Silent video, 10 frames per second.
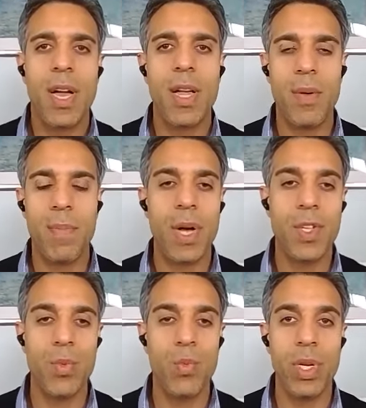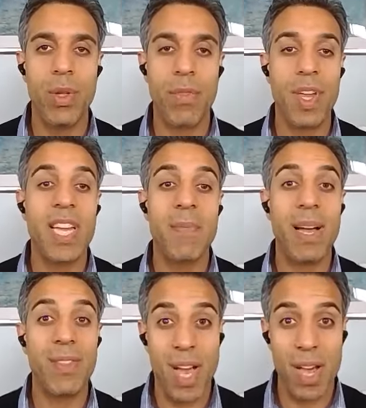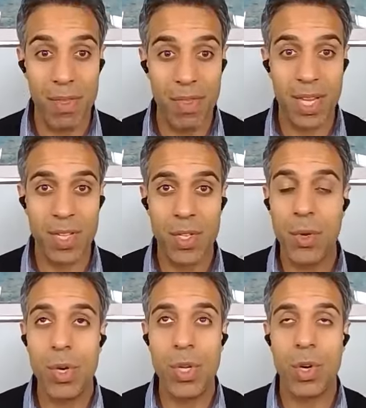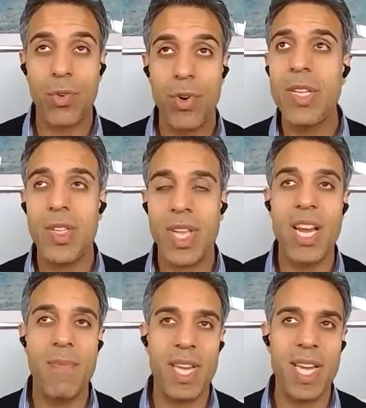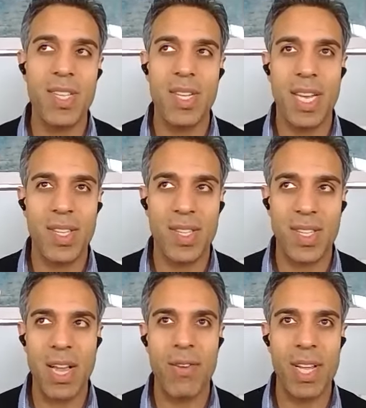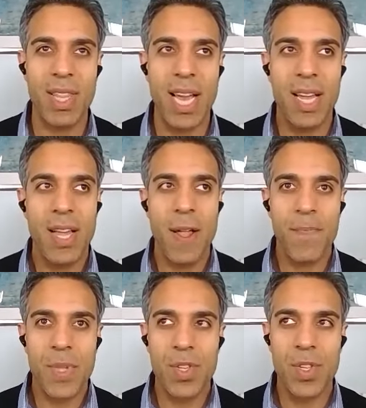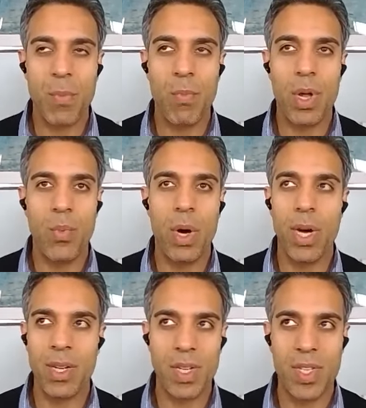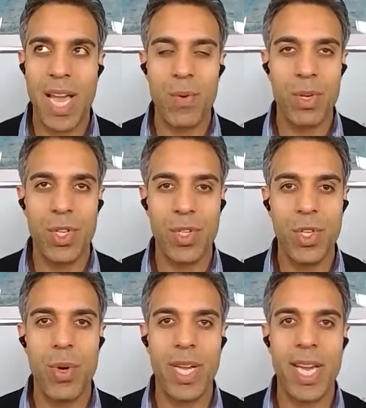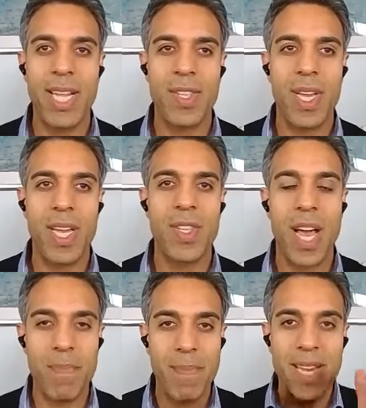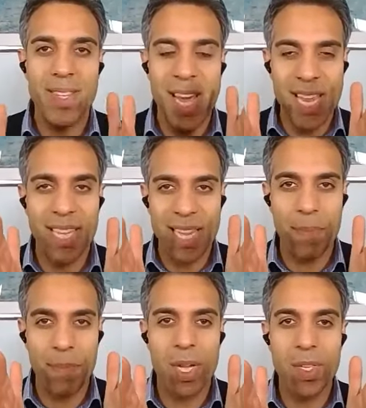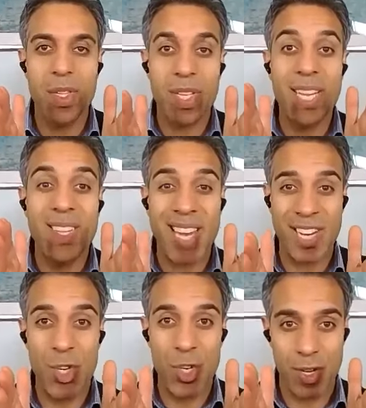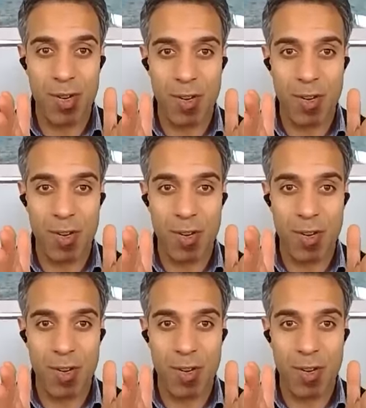The person will think about other things. Your greatest enemy isn't necessarily that someone won't understand what you're doing. It's maintaining that person's attention,